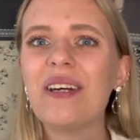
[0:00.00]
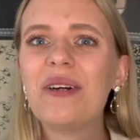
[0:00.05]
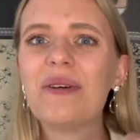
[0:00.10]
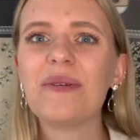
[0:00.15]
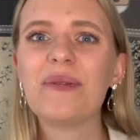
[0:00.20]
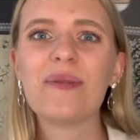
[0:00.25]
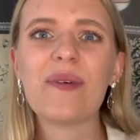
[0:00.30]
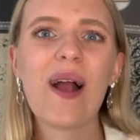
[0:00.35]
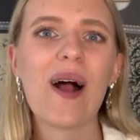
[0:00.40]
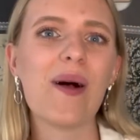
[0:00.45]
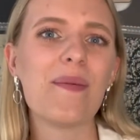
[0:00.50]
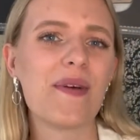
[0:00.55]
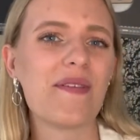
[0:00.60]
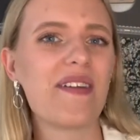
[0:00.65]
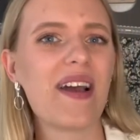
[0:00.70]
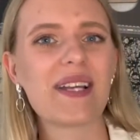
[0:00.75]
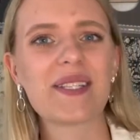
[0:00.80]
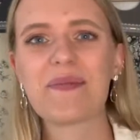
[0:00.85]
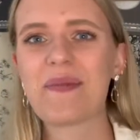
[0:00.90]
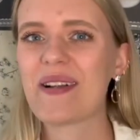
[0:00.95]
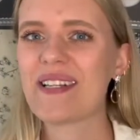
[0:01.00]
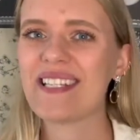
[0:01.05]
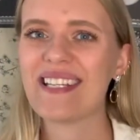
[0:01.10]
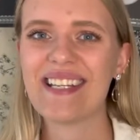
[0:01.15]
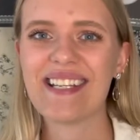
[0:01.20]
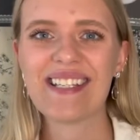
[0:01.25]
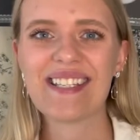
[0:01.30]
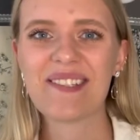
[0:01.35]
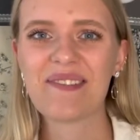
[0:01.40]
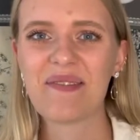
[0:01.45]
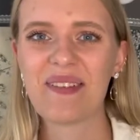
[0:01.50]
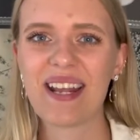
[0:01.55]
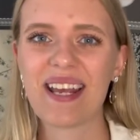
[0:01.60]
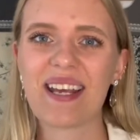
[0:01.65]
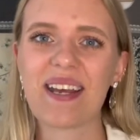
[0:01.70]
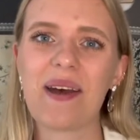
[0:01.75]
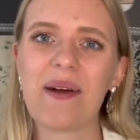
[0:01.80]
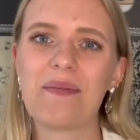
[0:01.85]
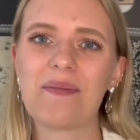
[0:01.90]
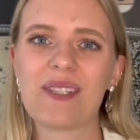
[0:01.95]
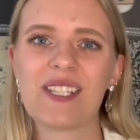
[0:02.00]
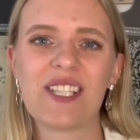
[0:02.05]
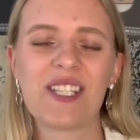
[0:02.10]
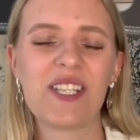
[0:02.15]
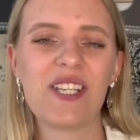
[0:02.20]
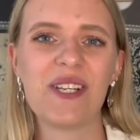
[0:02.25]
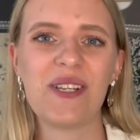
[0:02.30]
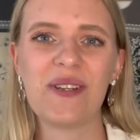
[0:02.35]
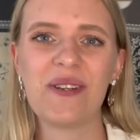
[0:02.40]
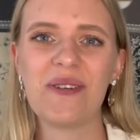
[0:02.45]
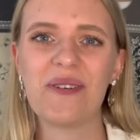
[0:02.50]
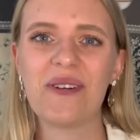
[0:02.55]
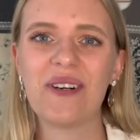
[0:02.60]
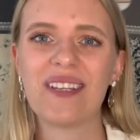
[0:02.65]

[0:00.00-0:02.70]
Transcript: realm of expertise when it comes to